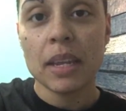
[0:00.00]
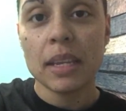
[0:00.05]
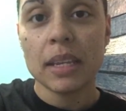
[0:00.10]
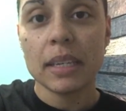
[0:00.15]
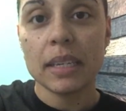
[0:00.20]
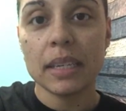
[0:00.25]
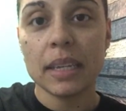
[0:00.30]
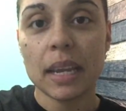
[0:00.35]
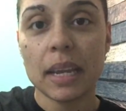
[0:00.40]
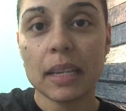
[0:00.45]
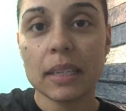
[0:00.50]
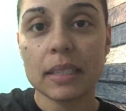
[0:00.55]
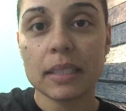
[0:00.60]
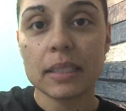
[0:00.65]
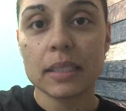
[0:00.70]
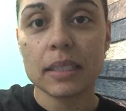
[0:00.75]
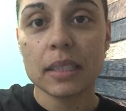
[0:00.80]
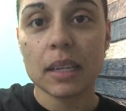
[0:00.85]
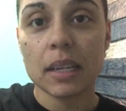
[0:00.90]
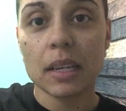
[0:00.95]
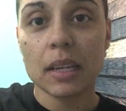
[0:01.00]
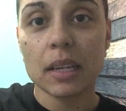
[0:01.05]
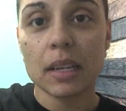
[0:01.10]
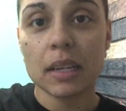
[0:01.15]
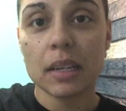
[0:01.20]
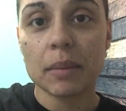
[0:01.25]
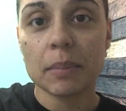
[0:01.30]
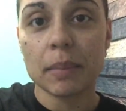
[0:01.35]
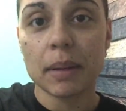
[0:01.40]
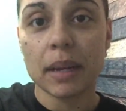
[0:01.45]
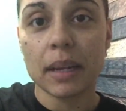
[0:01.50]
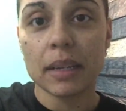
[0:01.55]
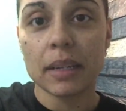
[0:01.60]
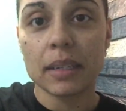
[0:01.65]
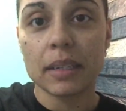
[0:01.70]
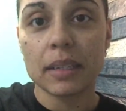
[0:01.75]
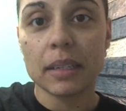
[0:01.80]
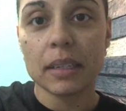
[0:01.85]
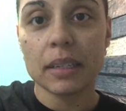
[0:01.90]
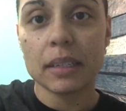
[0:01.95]
yes. Oh my
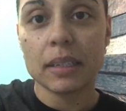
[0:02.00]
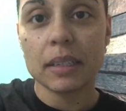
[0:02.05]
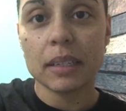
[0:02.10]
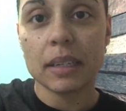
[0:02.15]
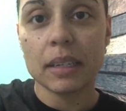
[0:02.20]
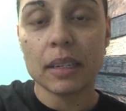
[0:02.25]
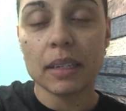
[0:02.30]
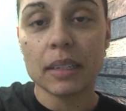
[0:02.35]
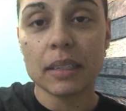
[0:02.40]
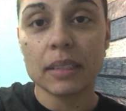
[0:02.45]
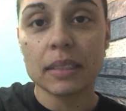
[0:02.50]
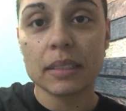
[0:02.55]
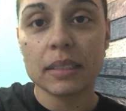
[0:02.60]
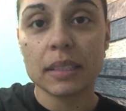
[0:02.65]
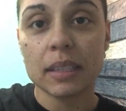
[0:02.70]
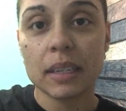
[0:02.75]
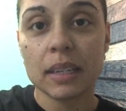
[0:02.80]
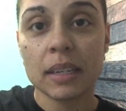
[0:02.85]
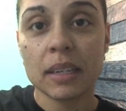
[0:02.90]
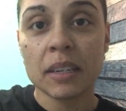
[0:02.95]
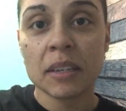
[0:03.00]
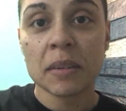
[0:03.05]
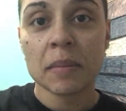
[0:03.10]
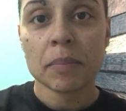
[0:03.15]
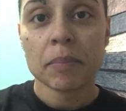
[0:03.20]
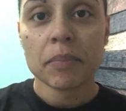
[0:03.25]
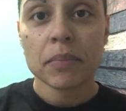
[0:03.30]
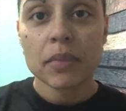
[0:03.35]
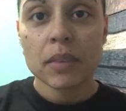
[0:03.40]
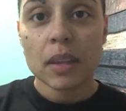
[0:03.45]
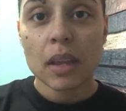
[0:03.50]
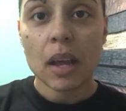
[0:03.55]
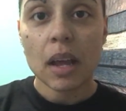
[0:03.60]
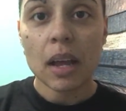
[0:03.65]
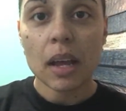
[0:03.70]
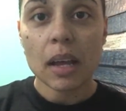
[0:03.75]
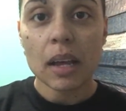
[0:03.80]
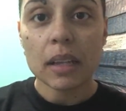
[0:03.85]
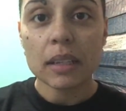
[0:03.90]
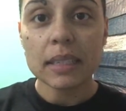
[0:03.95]
goodness.
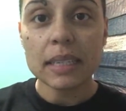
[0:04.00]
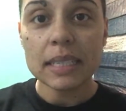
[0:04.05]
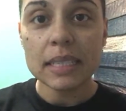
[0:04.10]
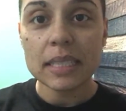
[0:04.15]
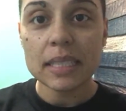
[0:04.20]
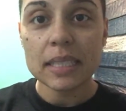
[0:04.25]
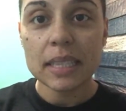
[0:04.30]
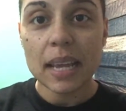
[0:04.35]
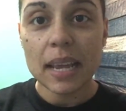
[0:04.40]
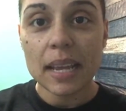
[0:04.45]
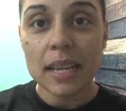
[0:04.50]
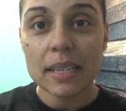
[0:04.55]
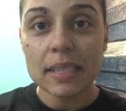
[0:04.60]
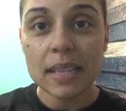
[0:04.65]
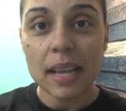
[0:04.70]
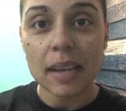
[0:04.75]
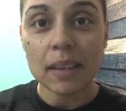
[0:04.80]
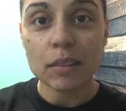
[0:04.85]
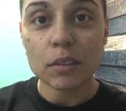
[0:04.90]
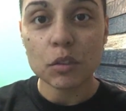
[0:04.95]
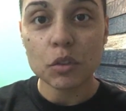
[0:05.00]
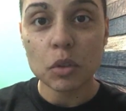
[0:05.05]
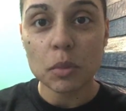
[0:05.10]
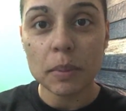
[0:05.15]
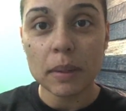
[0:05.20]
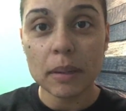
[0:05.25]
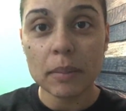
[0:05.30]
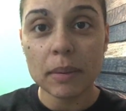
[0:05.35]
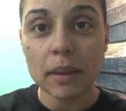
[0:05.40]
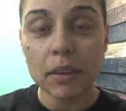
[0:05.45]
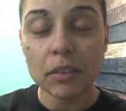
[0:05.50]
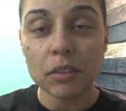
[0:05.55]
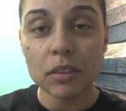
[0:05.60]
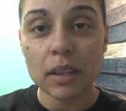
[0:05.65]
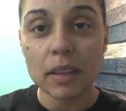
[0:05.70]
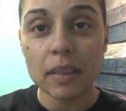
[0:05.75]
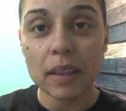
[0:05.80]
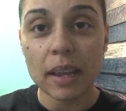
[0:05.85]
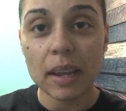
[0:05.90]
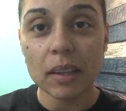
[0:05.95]
Lisa says, as of 2 p.m.
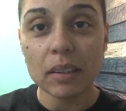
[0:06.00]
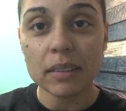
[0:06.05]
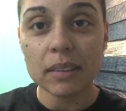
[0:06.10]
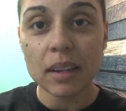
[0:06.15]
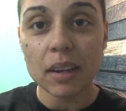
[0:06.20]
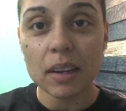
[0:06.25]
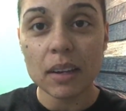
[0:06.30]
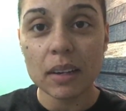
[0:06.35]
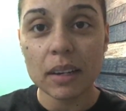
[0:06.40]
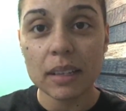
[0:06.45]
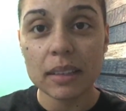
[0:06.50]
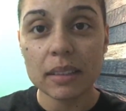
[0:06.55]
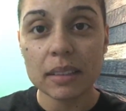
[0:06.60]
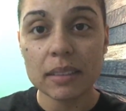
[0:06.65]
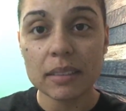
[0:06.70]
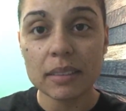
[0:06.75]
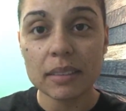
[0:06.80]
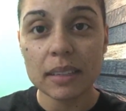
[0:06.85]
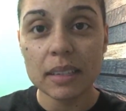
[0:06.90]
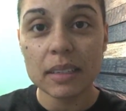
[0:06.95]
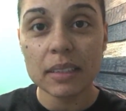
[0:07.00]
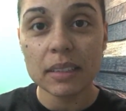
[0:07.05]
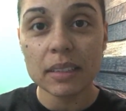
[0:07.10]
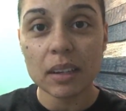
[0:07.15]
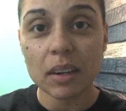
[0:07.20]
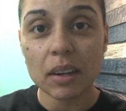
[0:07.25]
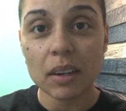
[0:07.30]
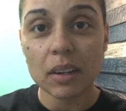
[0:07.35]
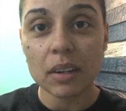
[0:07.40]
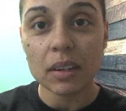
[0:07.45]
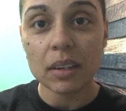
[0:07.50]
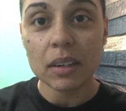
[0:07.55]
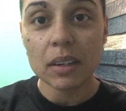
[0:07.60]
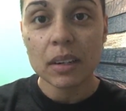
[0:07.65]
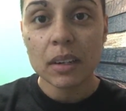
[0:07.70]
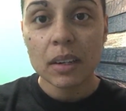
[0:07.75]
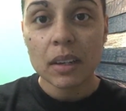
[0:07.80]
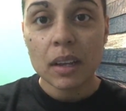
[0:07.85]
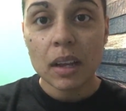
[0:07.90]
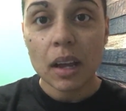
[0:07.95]
yesterday, the LDR and the CDR
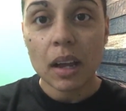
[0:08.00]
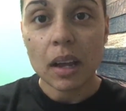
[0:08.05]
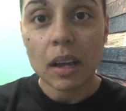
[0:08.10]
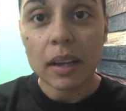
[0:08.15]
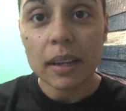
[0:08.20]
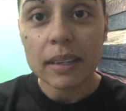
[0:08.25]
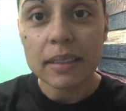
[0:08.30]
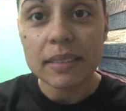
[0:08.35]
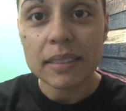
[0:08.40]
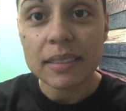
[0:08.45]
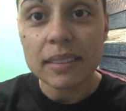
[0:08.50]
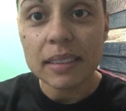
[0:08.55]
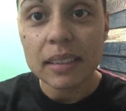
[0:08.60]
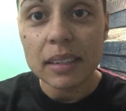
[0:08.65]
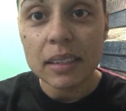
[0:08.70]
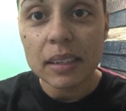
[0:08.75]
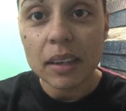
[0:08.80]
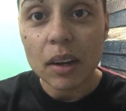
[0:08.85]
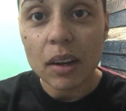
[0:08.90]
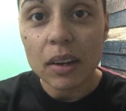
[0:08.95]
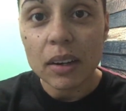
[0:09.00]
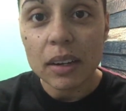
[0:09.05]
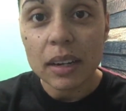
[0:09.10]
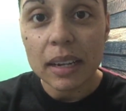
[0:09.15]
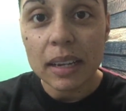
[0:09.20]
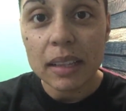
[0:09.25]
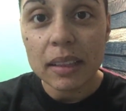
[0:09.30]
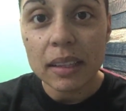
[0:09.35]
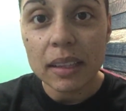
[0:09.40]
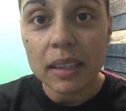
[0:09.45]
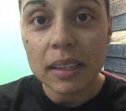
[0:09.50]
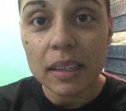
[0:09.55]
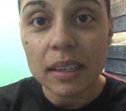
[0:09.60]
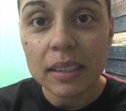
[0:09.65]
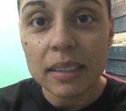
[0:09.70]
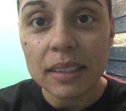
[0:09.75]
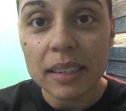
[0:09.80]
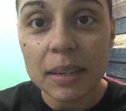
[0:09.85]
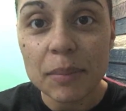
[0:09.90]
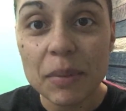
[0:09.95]
is a CDR in
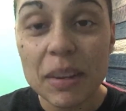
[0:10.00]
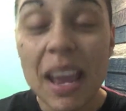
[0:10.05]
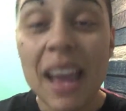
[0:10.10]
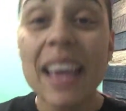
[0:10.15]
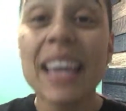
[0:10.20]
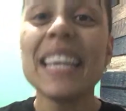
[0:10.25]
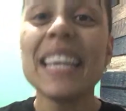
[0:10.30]
the DMV. Yay!